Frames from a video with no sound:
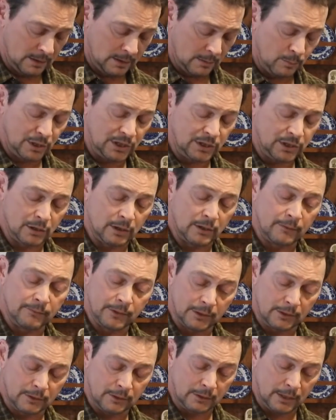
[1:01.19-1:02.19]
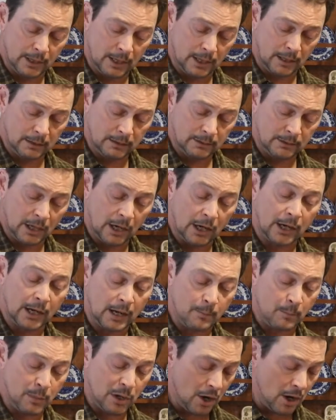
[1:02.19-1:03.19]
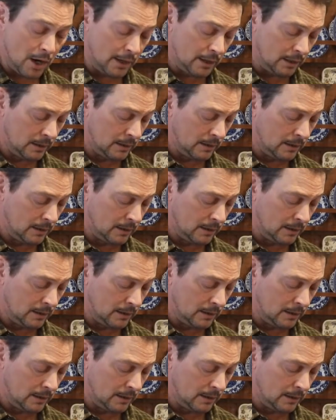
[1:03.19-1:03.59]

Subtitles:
And be sure of your target and beyond.